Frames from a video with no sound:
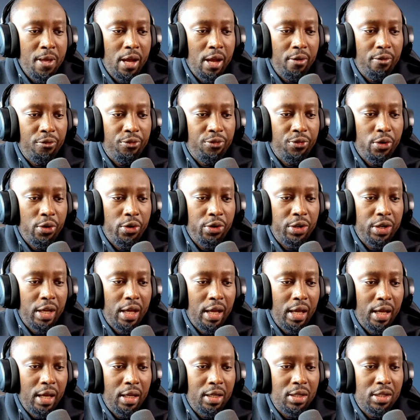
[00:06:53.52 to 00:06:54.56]
inferred
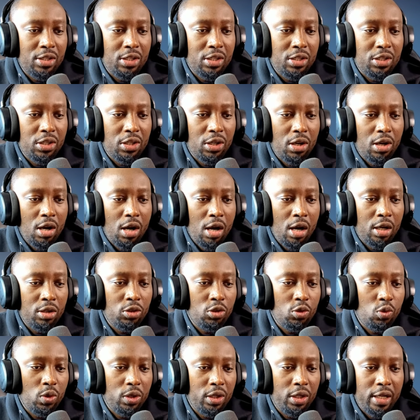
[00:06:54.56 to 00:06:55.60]
in
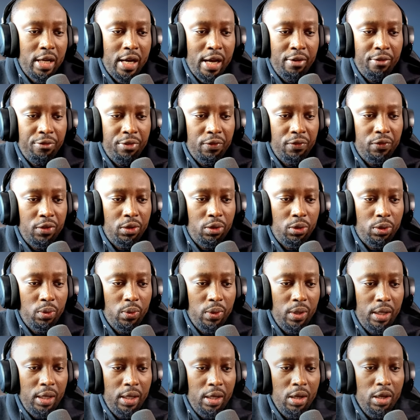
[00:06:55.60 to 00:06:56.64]
CitizenCon twenty-nine
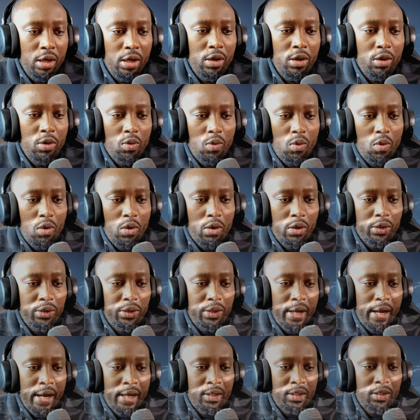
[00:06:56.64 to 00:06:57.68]
fifty-three, or
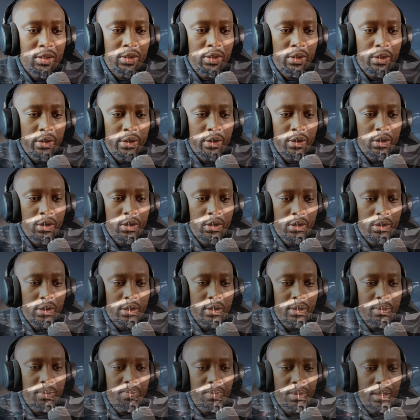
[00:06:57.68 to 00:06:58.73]
that there
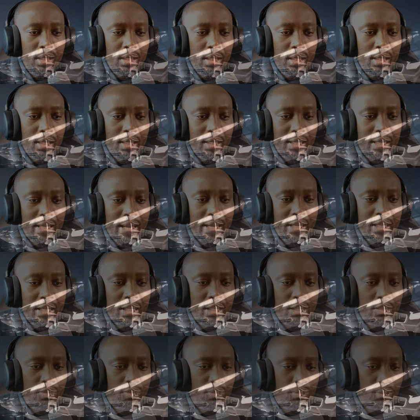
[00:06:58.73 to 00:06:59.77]
could be again in the